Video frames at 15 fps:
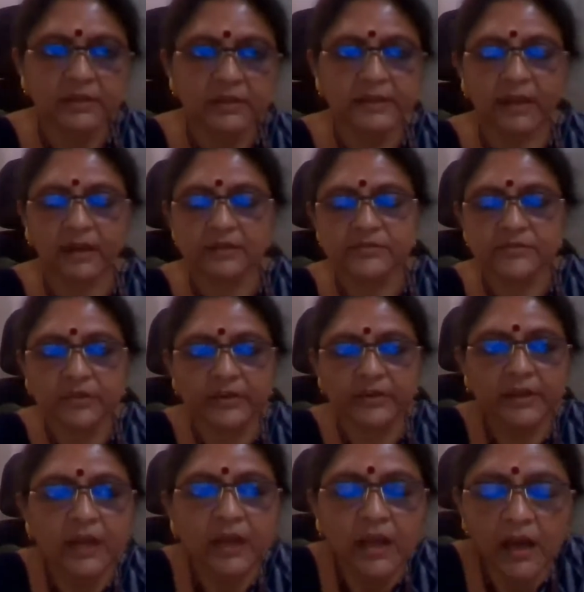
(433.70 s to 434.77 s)
Yeah, sorry.
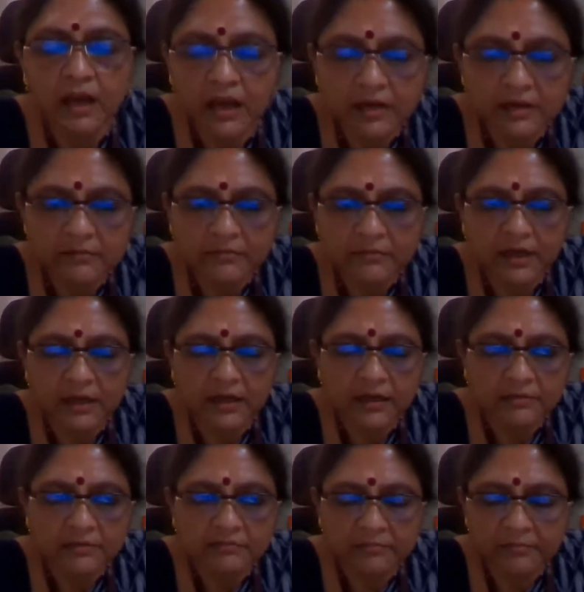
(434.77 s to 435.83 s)
Um,
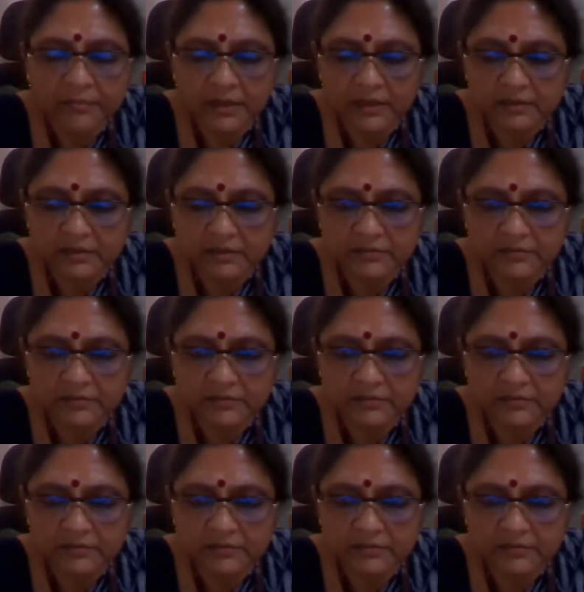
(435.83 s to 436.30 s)
um, uh,